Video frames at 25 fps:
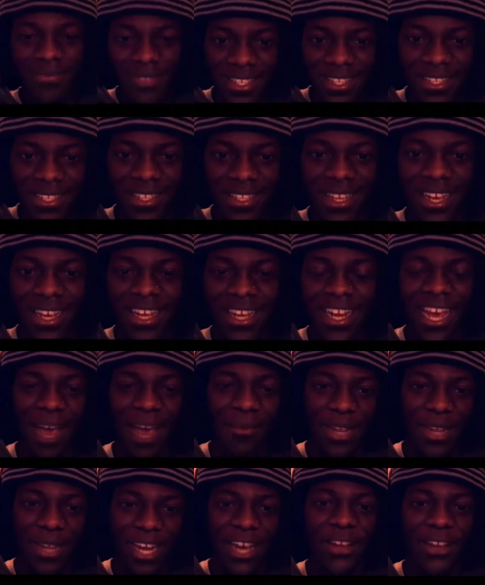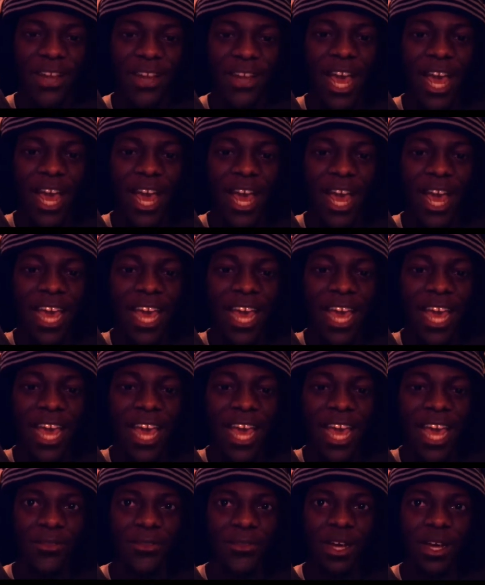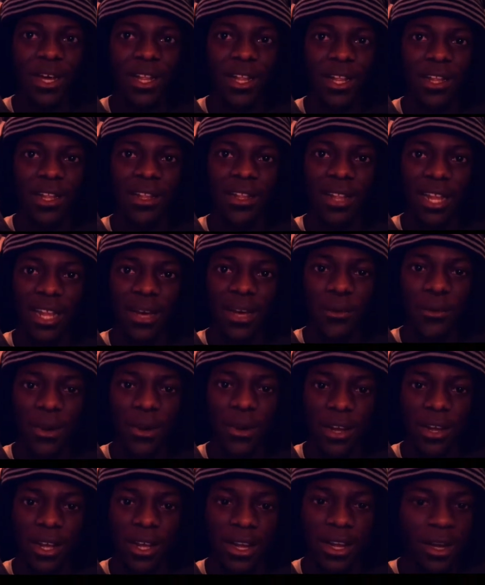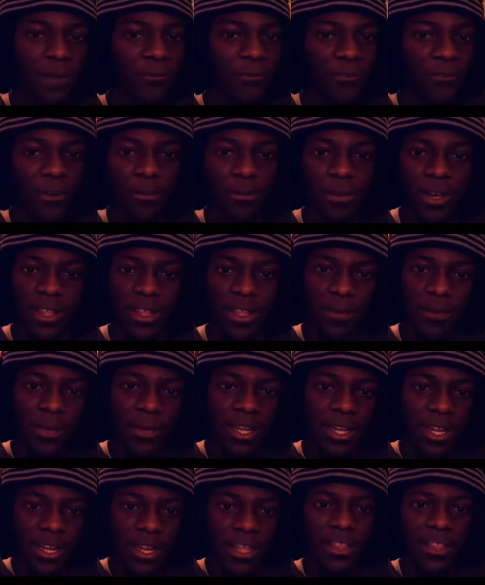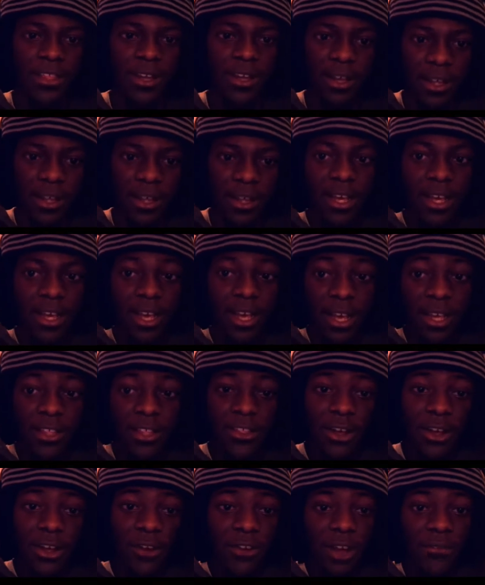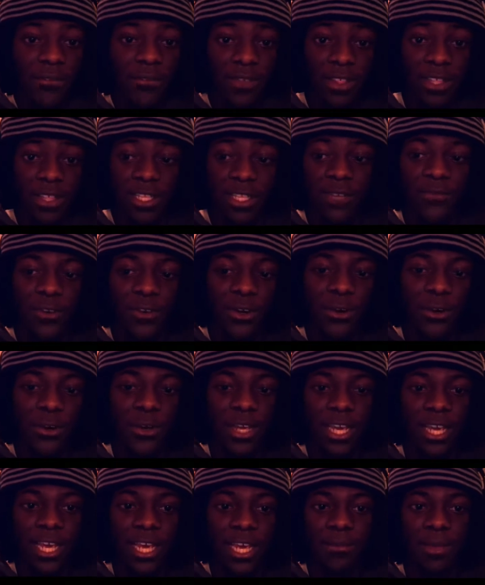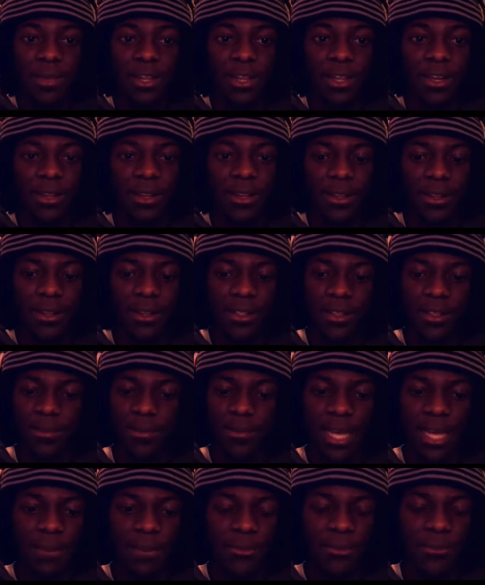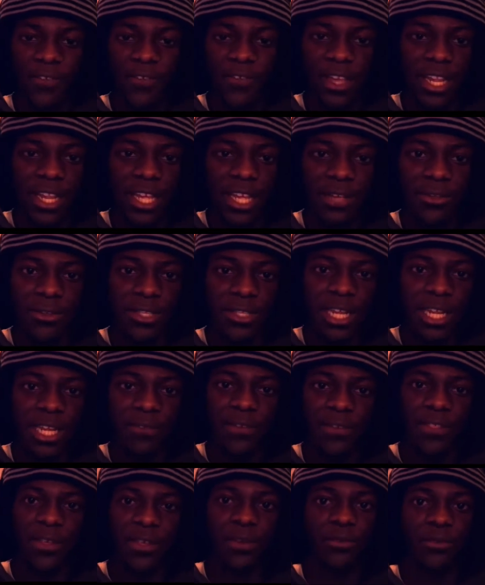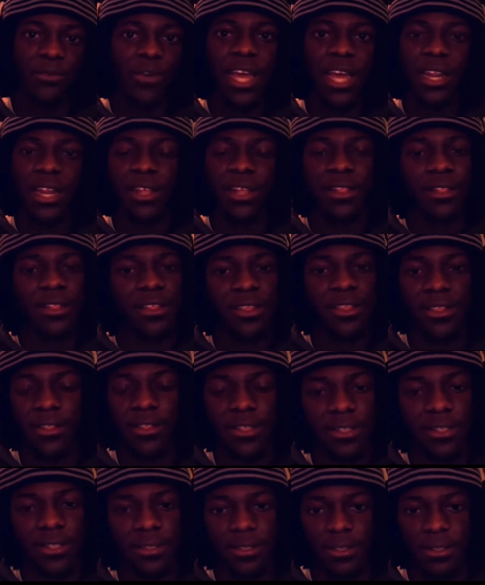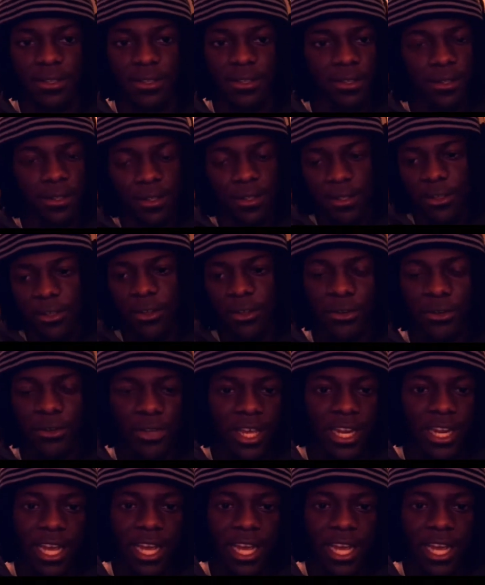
And I mean, I understand it as well, like where it can come from, because I mean, StarCraft is a difficult game, and sometimes you feel like you did everything right, and just, you know, you get